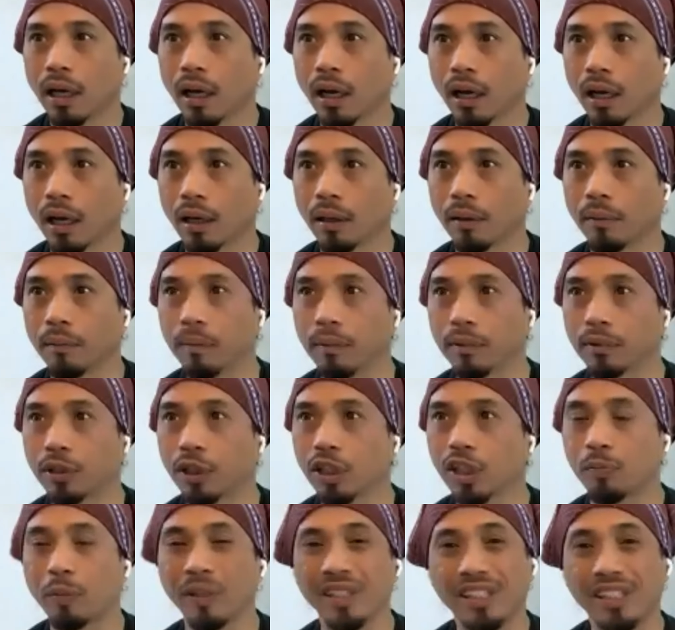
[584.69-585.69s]

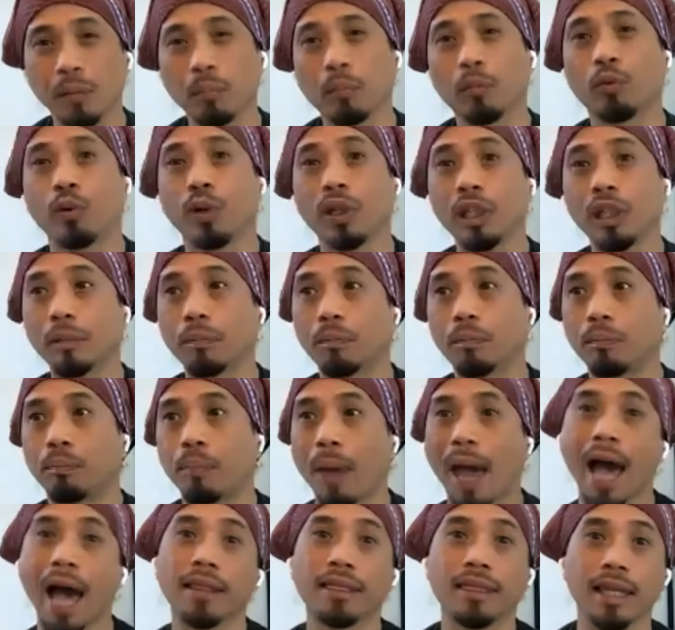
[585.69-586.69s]
There's been some really
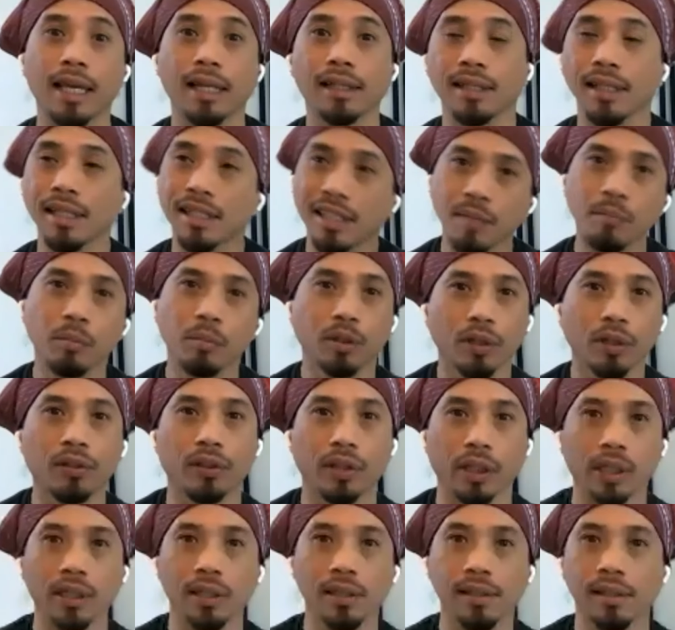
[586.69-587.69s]
bad things and some
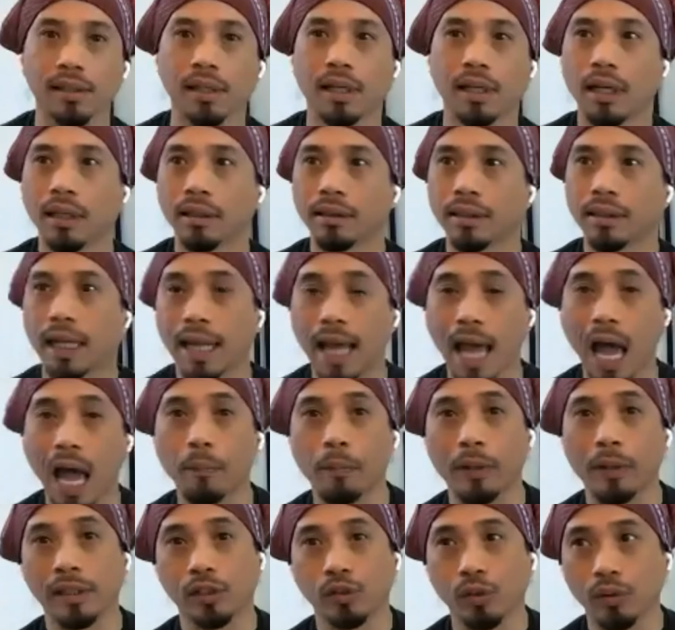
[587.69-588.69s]
good things that
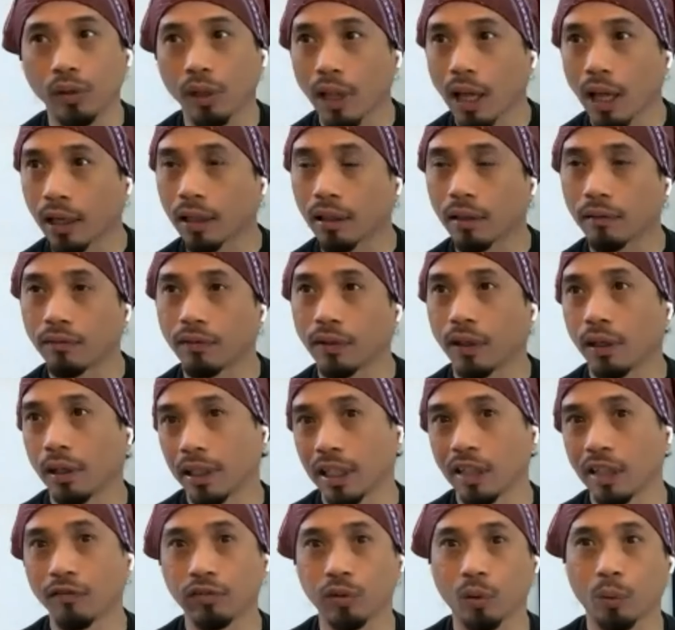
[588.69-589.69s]
happen. So a lot of
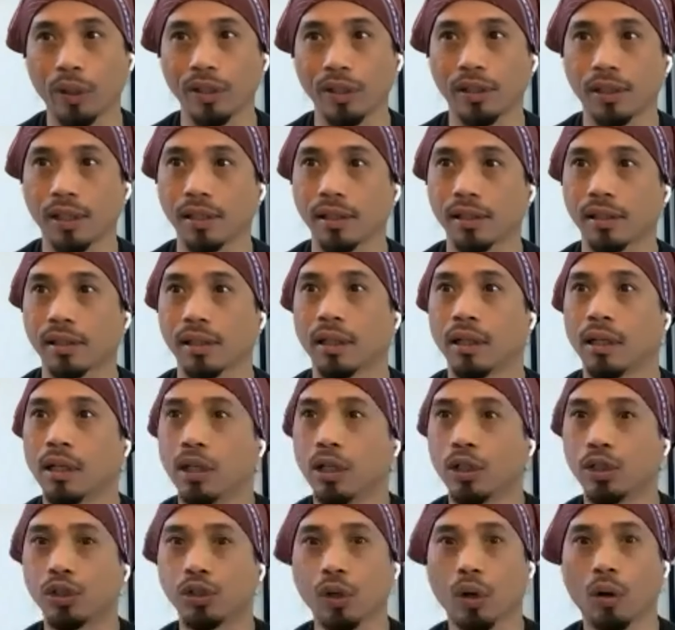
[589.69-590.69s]
influences.
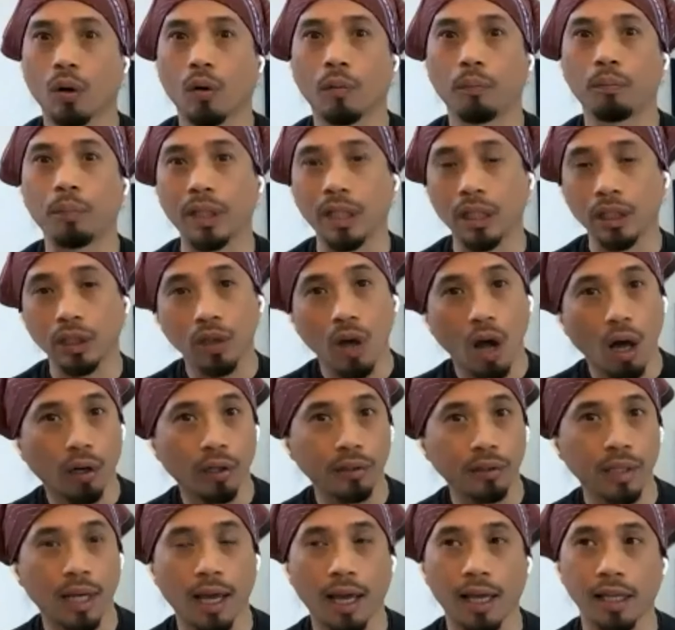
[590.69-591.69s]
So being
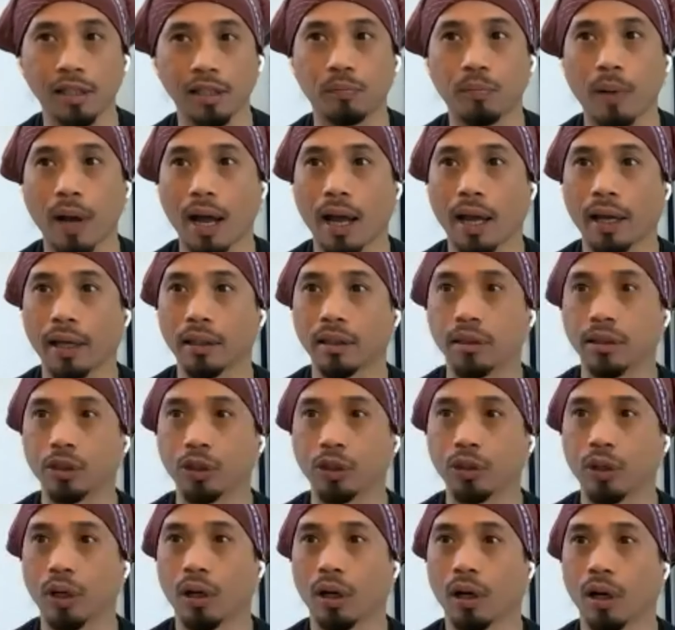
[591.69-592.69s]
colonized by
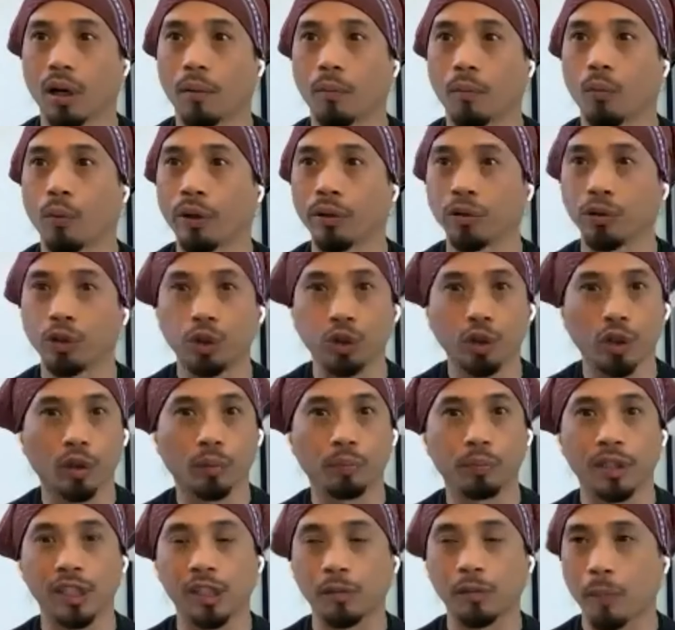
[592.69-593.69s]
when
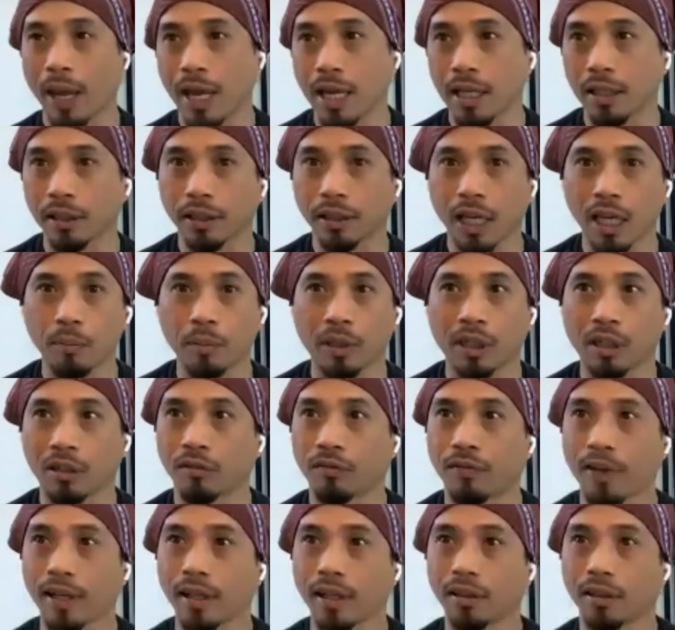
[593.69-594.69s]
Europe, Spain came in
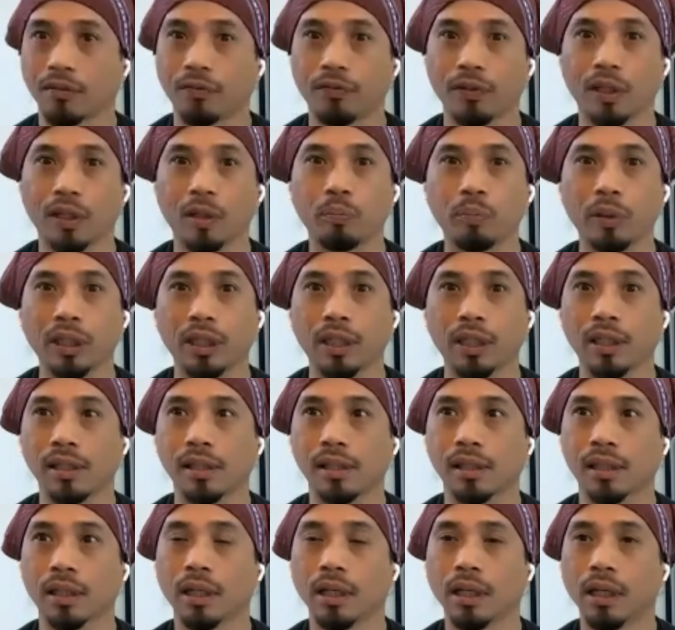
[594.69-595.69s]
and invaded the
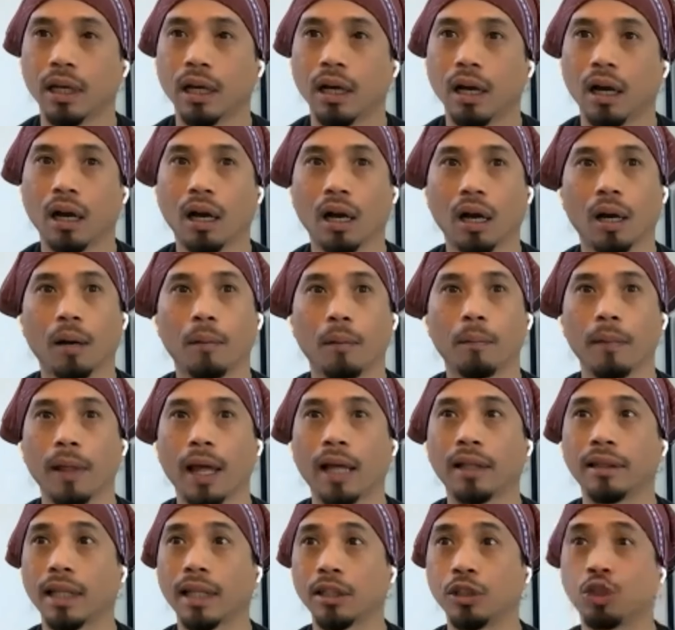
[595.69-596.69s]
Philippines,
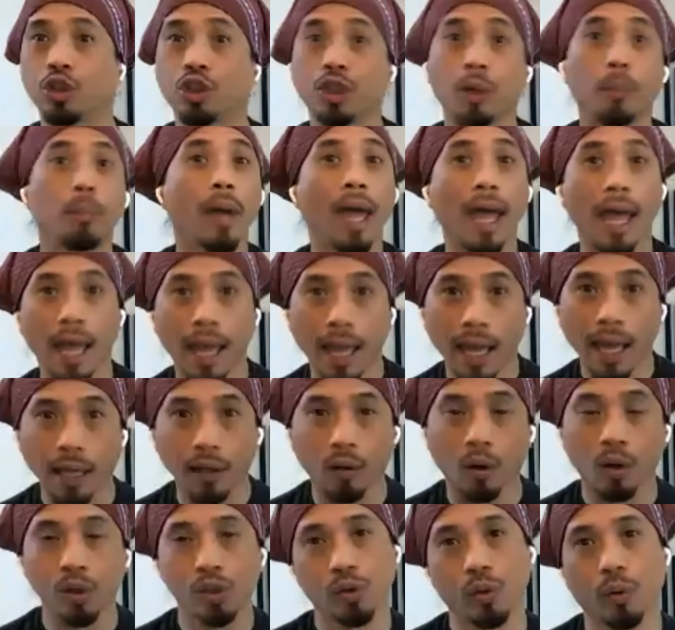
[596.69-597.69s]
And then
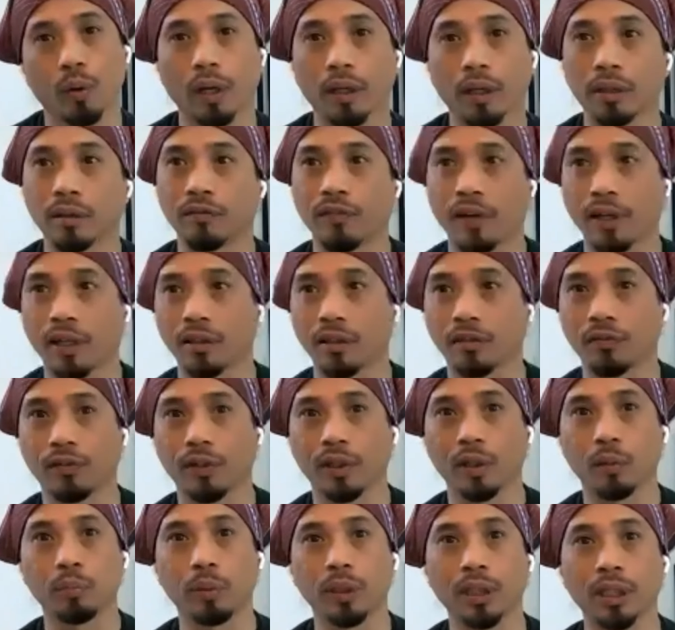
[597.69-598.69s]
Japan also invaded the
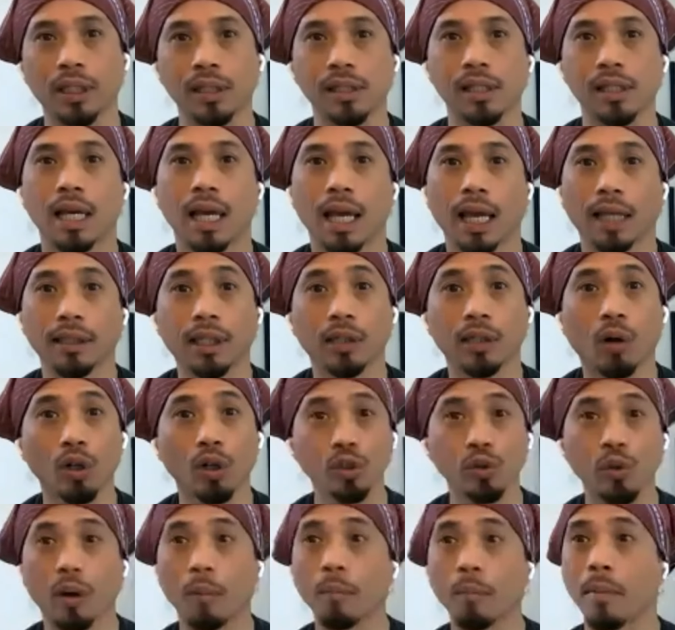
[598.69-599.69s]
Philippines. And then
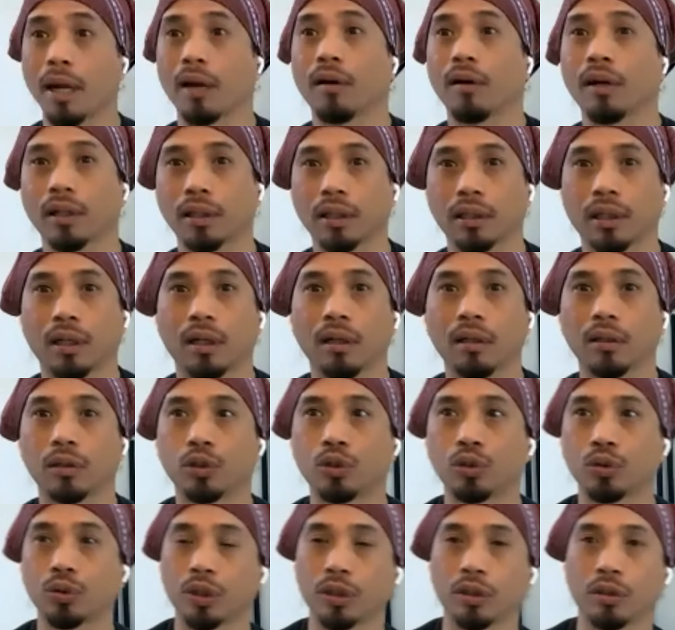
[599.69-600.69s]
also America
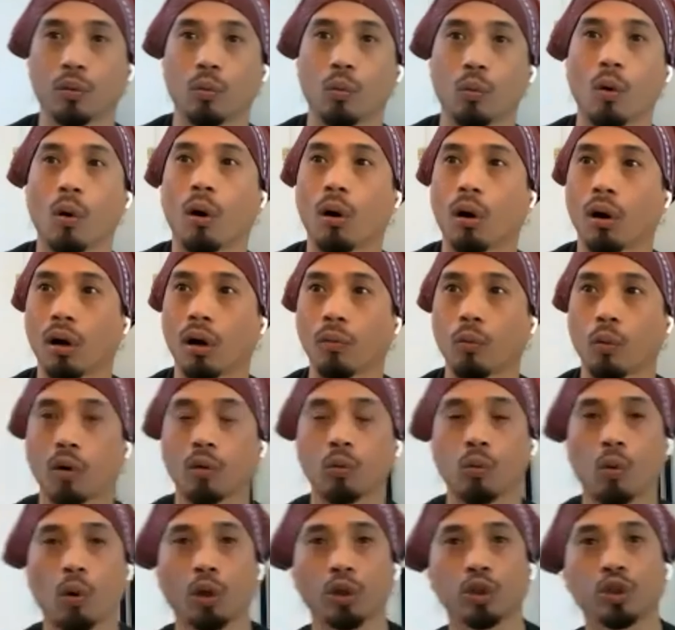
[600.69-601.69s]
during the war,
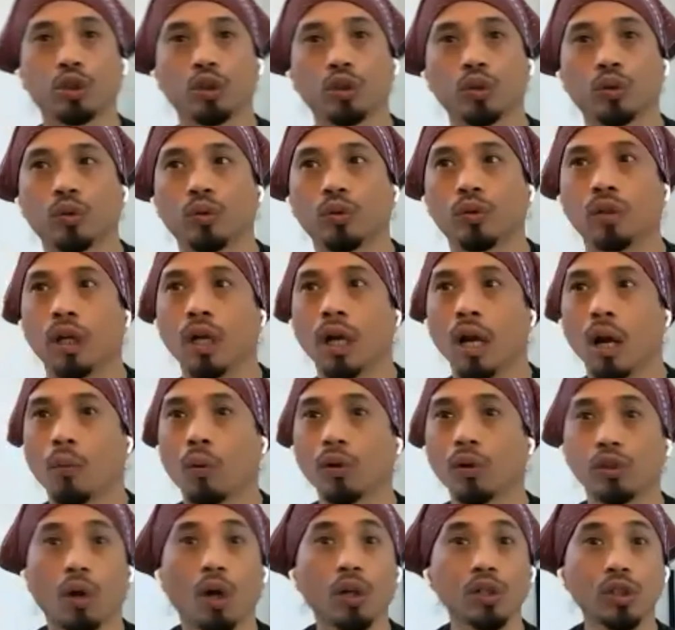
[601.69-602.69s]
World War II,
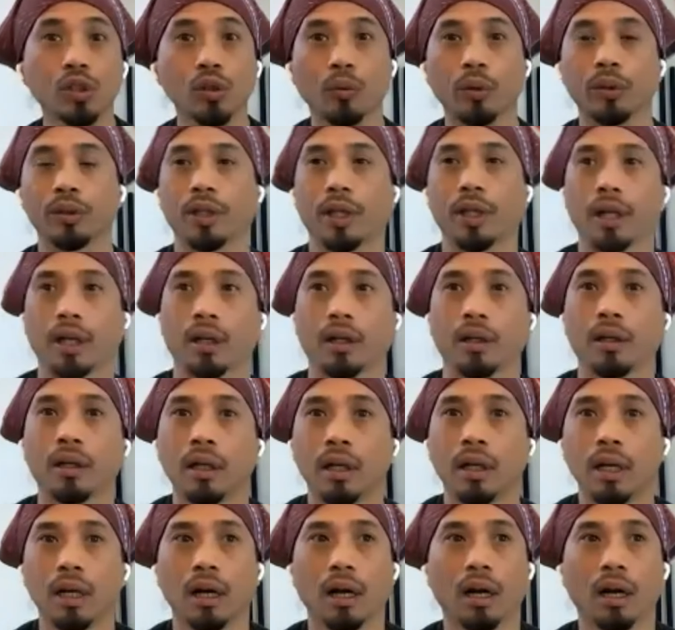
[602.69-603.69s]
was also in there,